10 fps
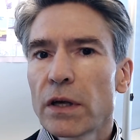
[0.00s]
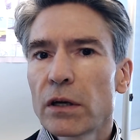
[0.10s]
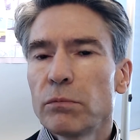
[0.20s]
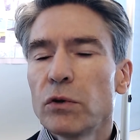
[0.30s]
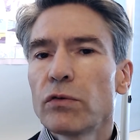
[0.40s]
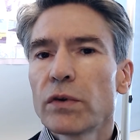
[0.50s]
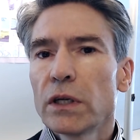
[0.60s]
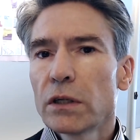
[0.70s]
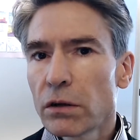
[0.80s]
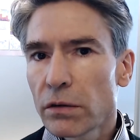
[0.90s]
that move
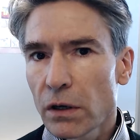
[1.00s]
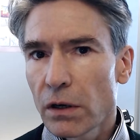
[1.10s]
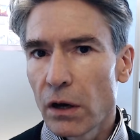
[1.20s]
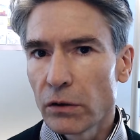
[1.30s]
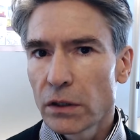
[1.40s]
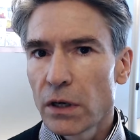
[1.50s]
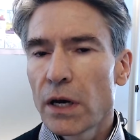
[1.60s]
into the cloud